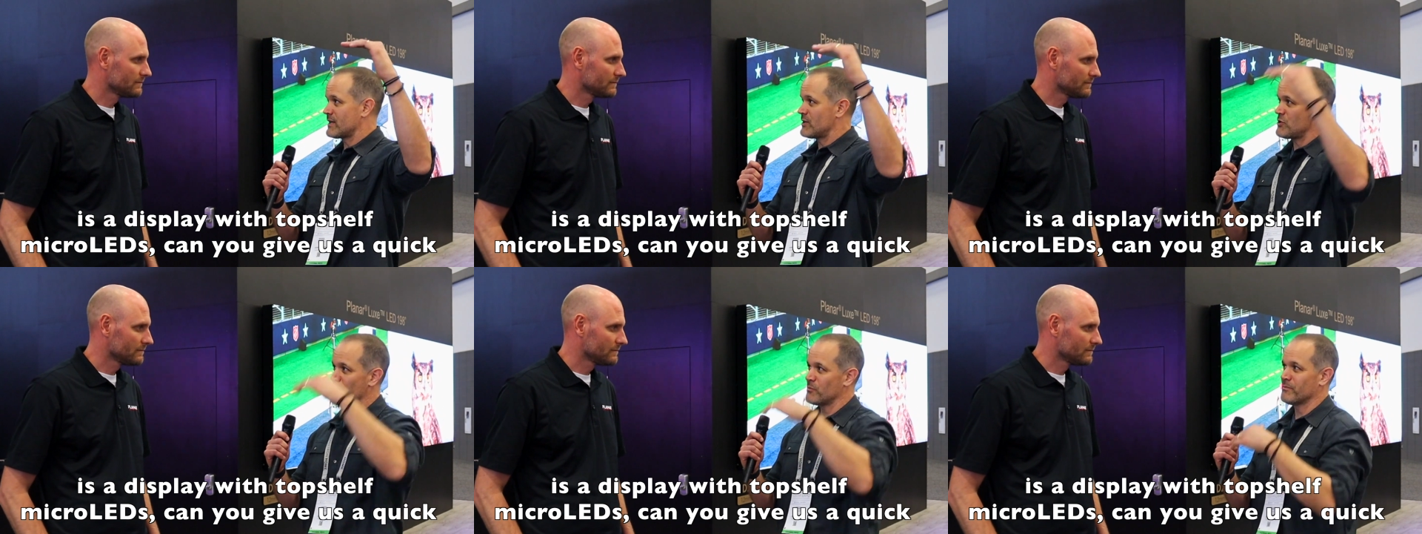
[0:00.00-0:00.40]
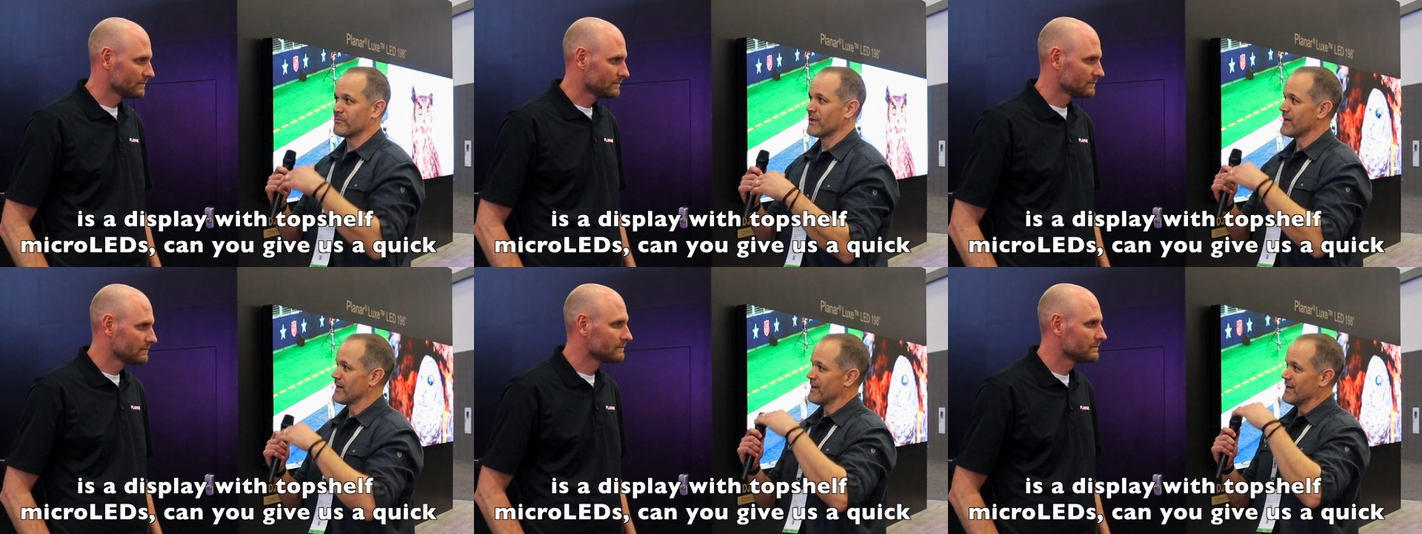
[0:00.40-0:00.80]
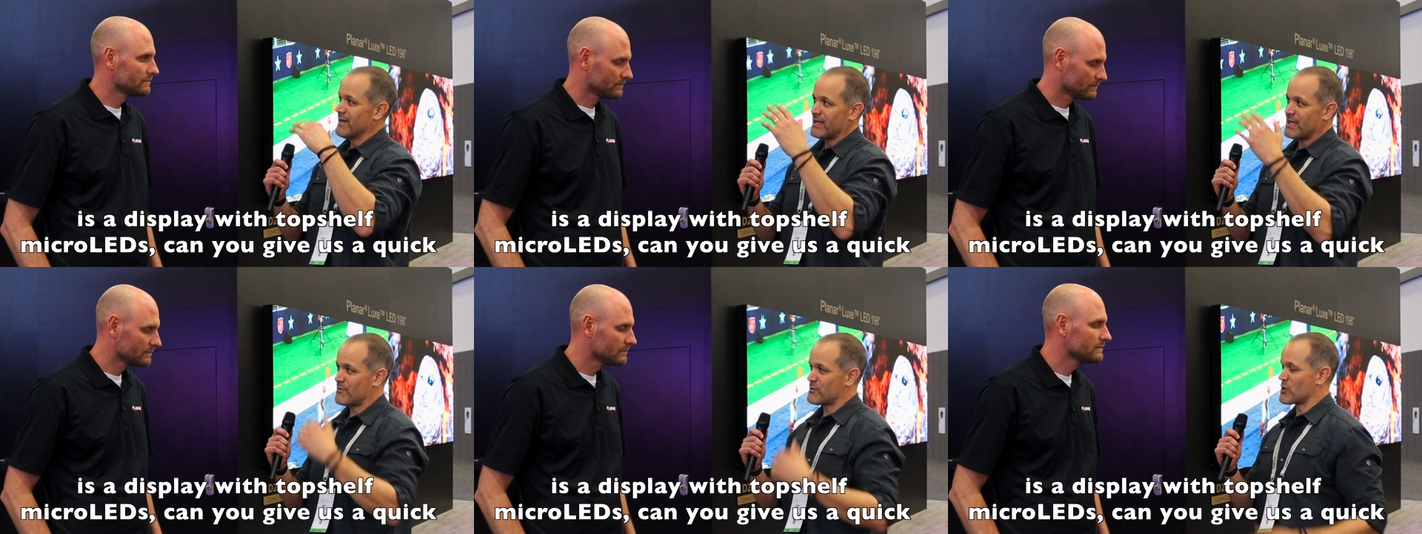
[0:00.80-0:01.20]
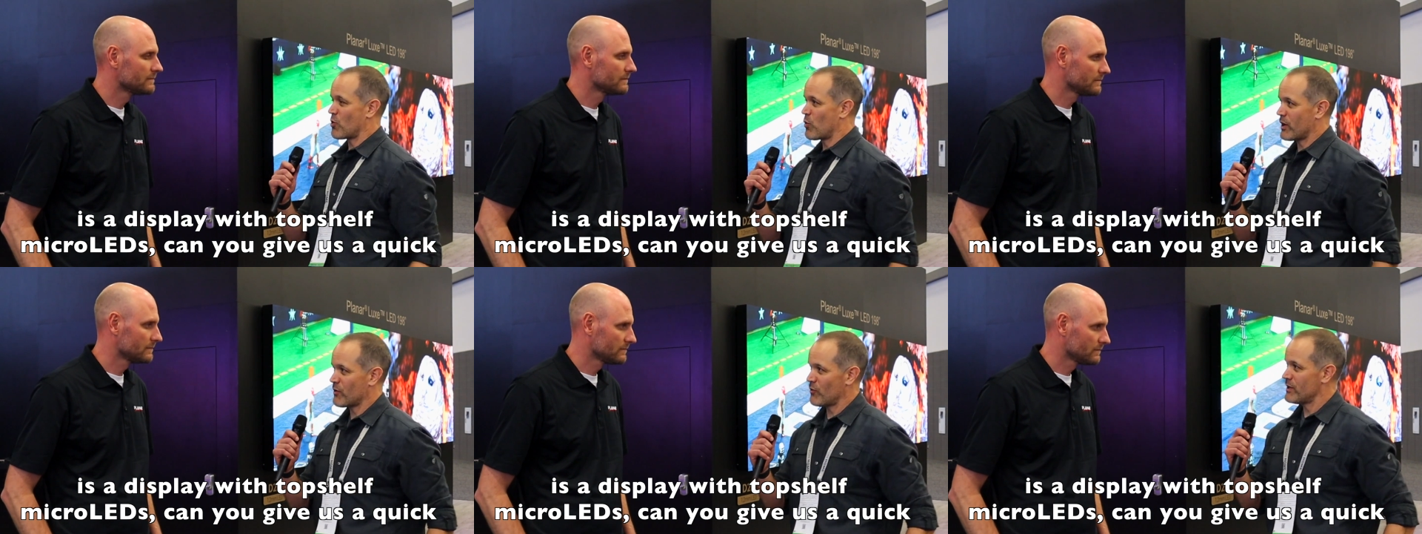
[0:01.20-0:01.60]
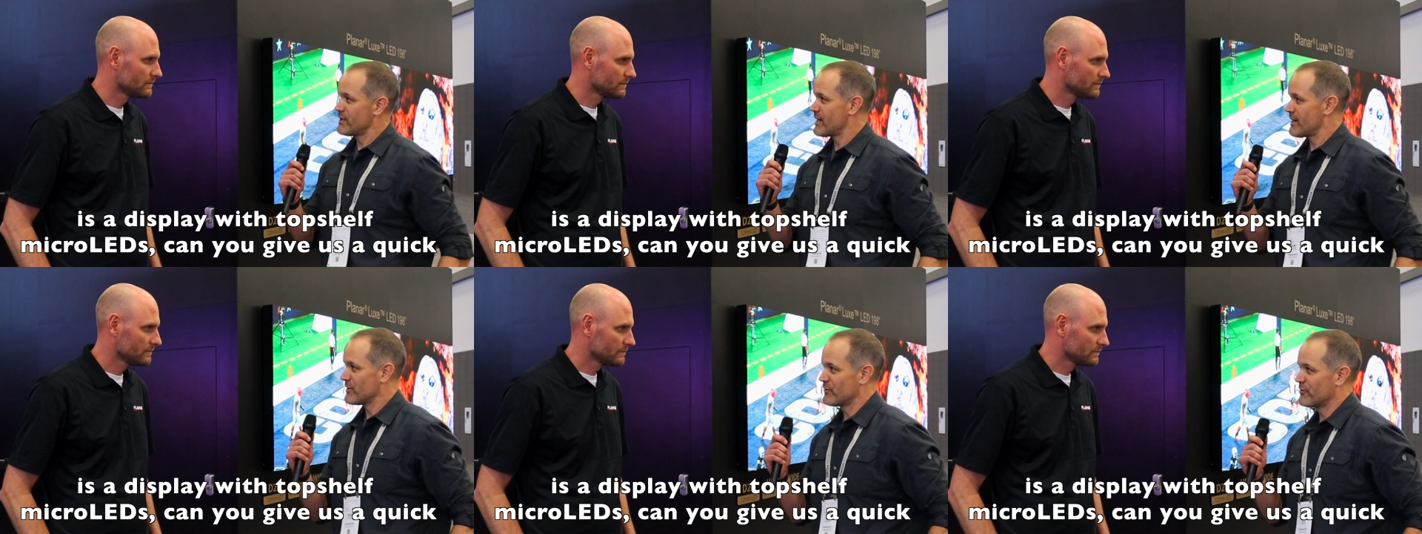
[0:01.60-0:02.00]
Speaker 1: You just a quick
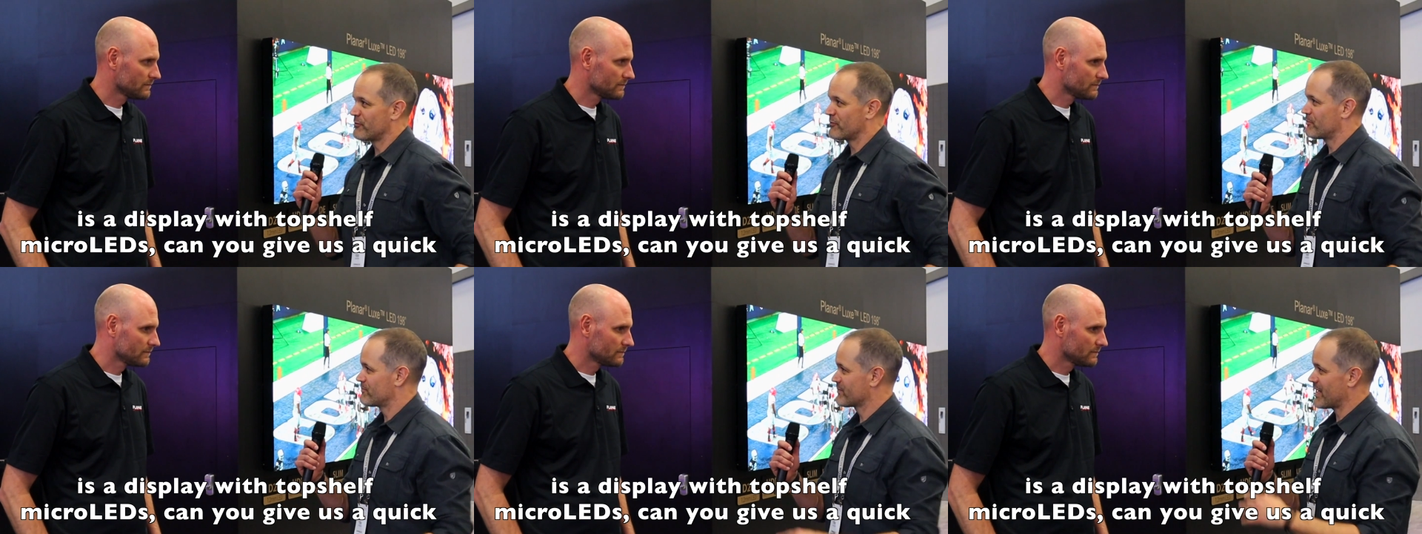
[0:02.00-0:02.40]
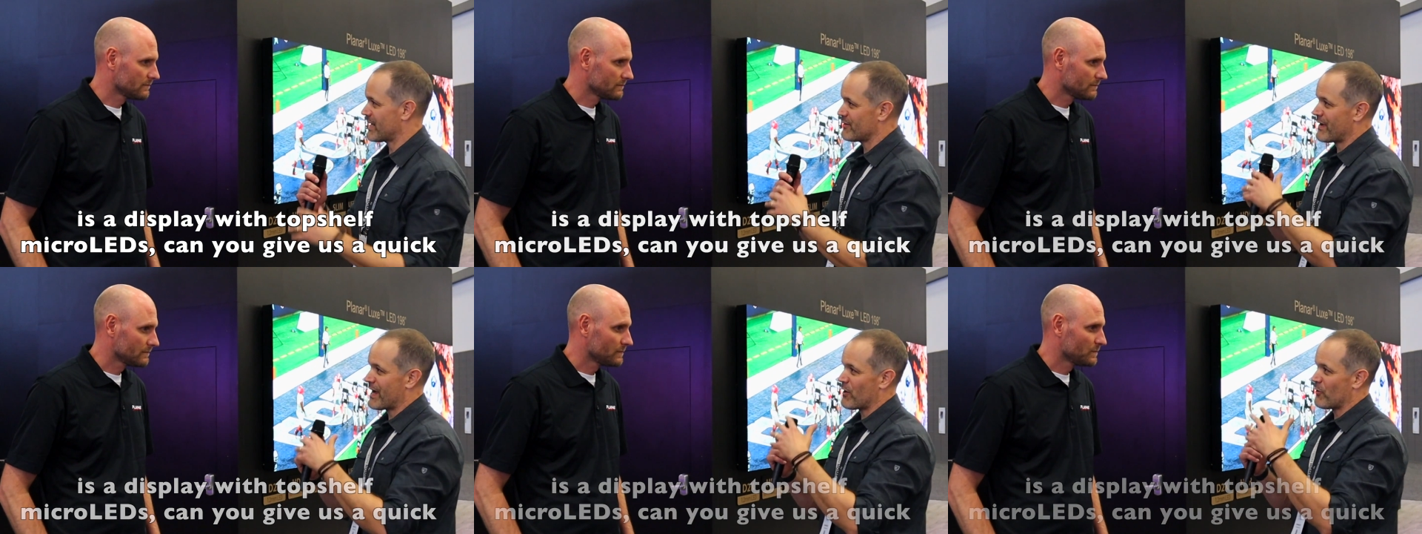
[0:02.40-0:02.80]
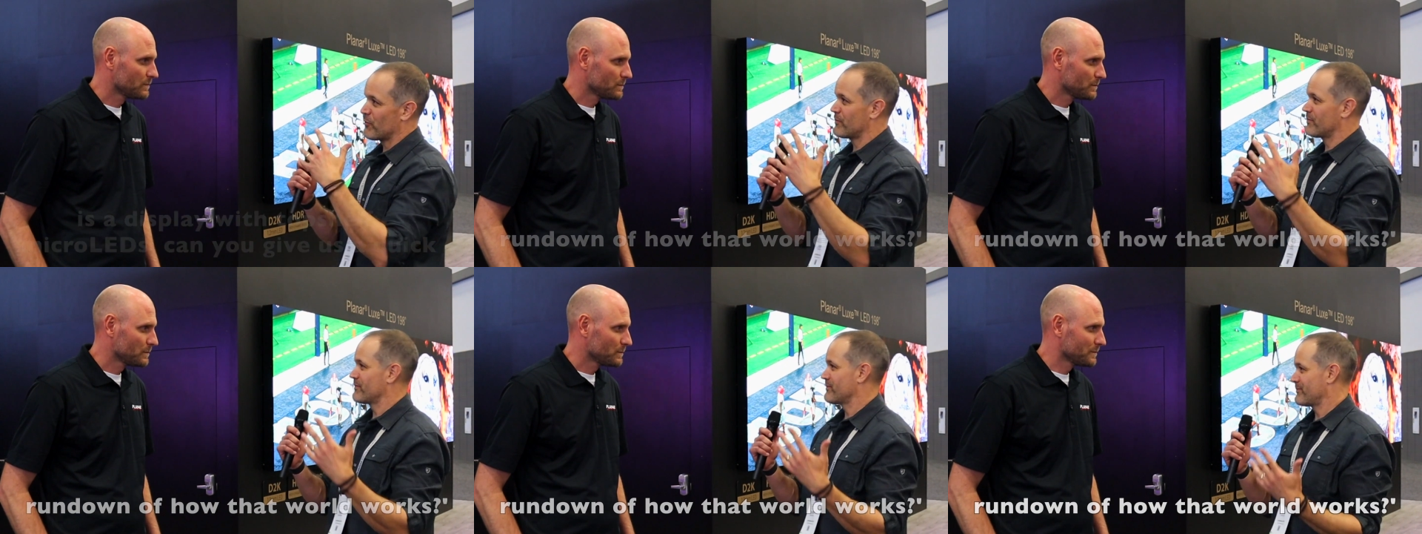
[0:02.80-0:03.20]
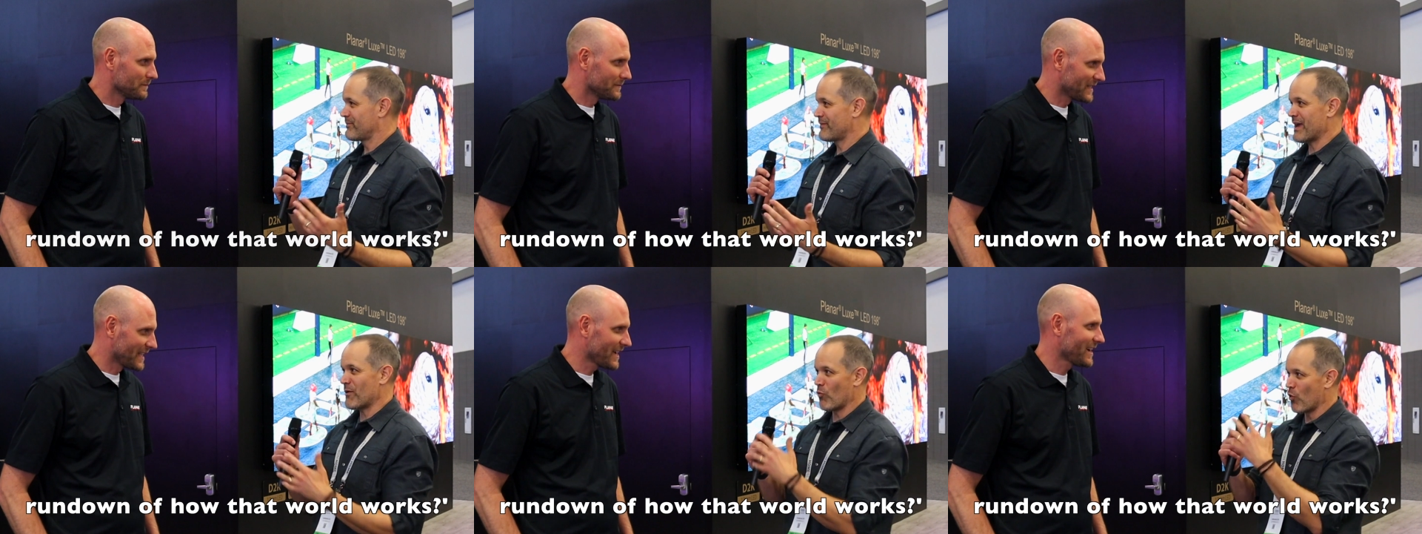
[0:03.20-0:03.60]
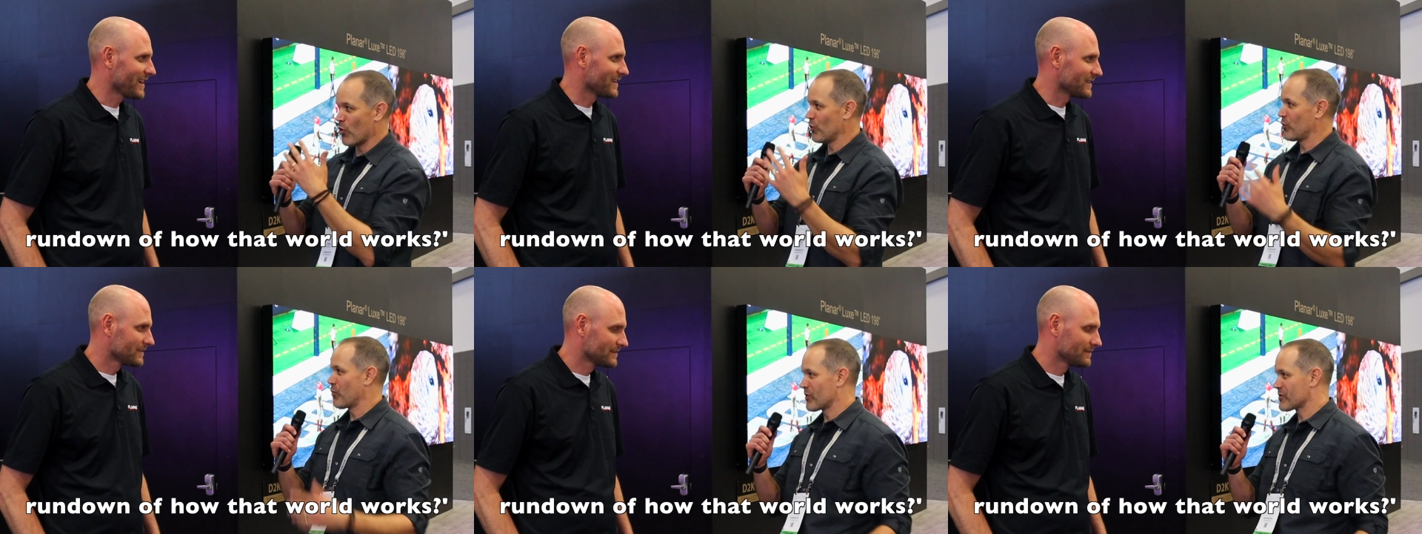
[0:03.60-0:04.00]
rundown of kind of how that yeah.
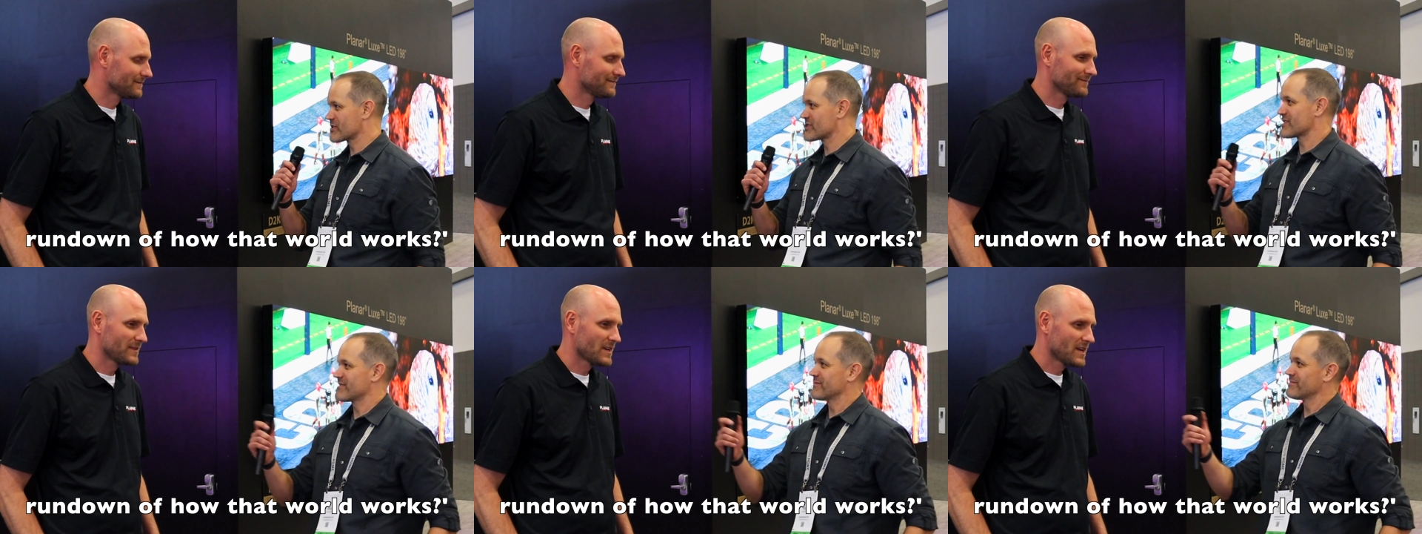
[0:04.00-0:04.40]
world works.